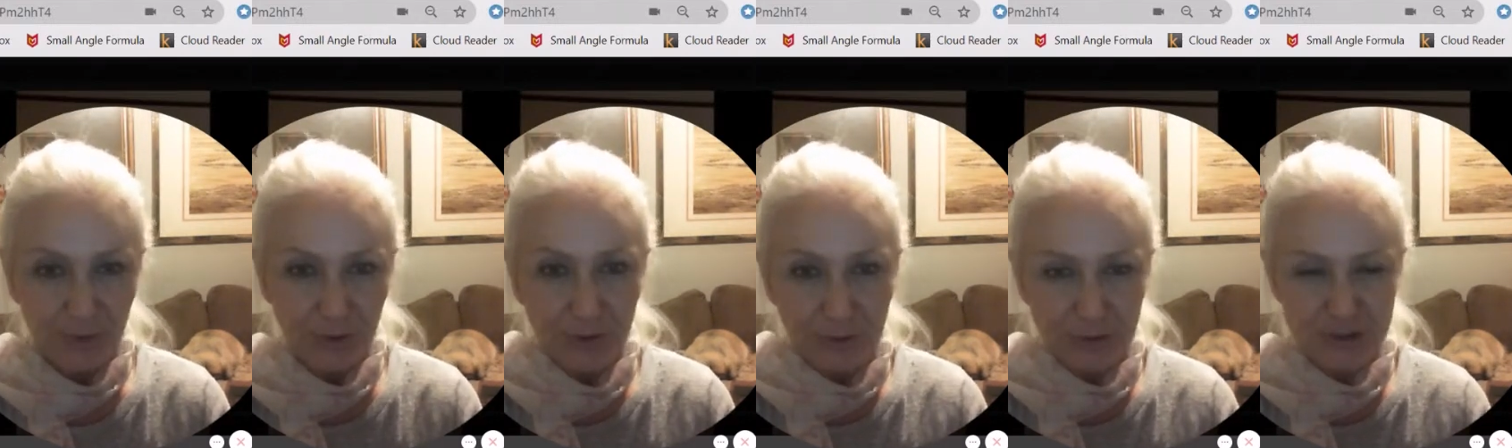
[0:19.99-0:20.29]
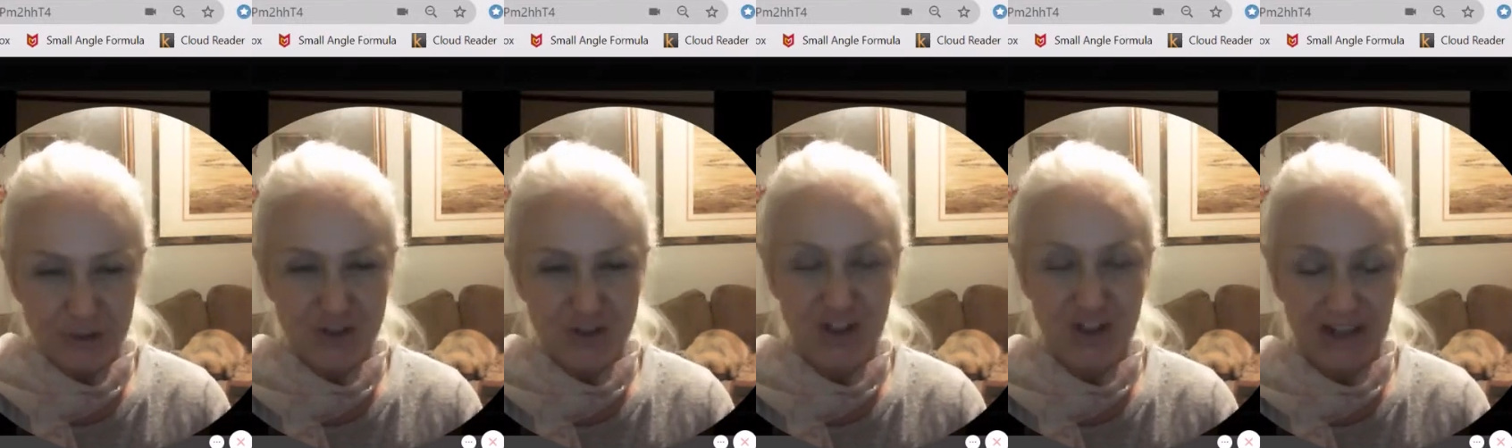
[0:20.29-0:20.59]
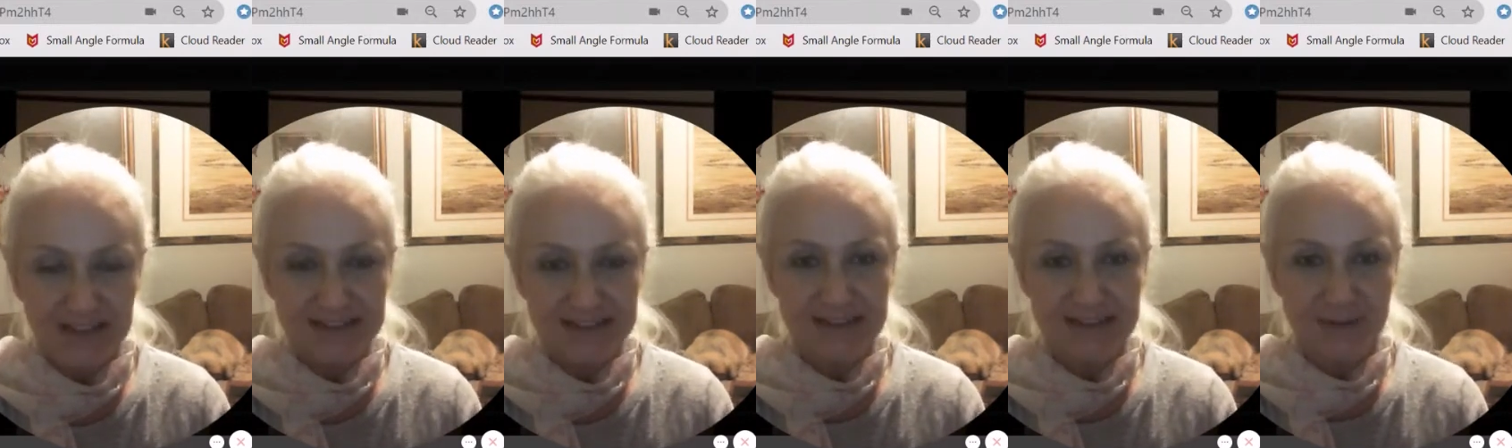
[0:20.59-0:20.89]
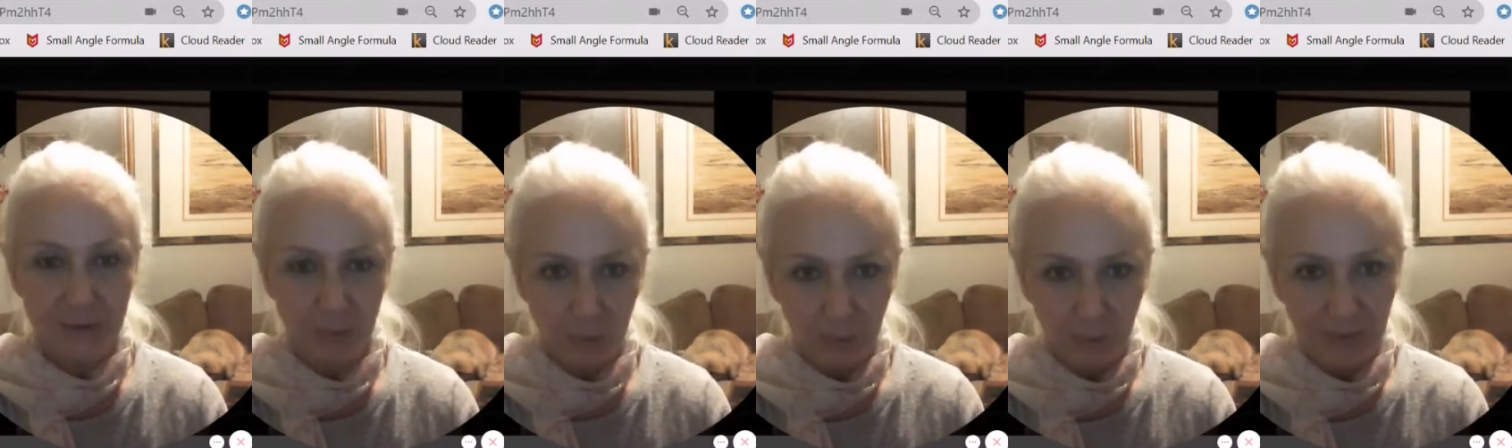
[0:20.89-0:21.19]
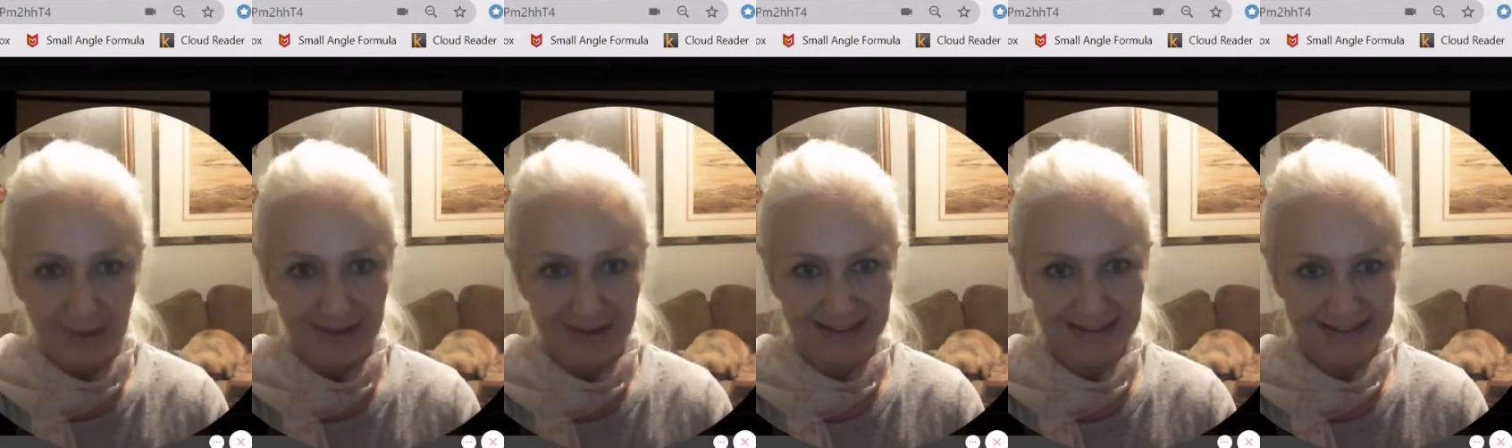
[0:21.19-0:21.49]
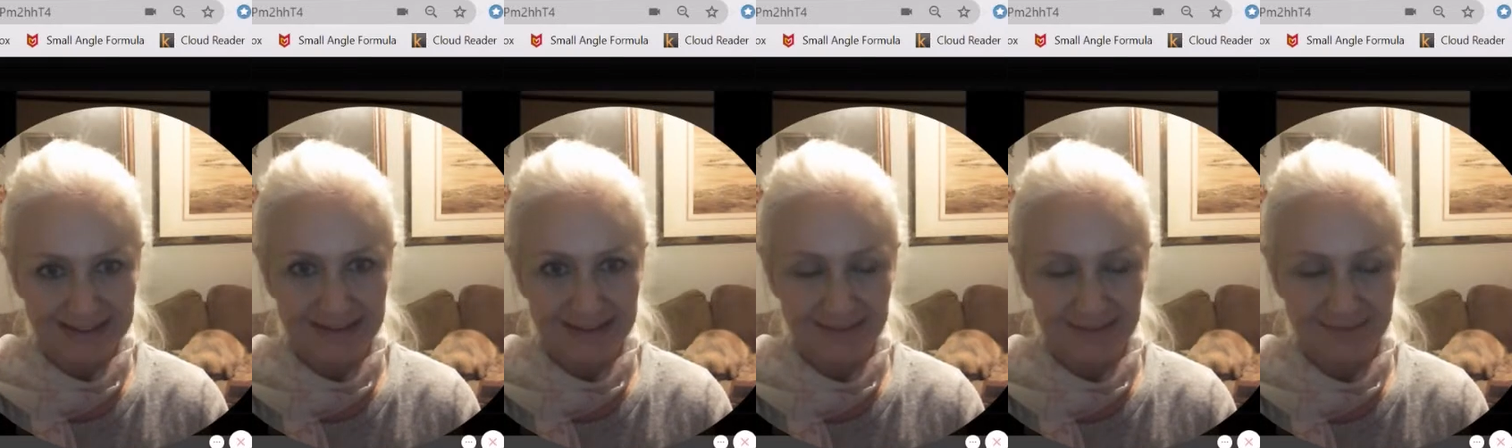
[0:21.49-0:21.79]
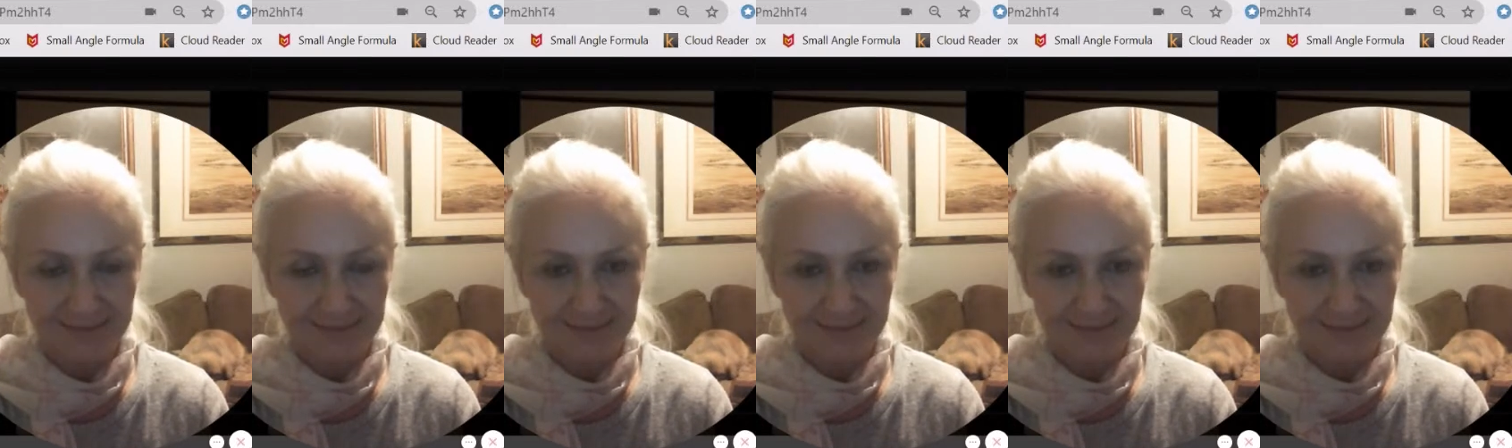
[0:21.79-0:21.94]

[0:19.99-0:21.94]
You're just white.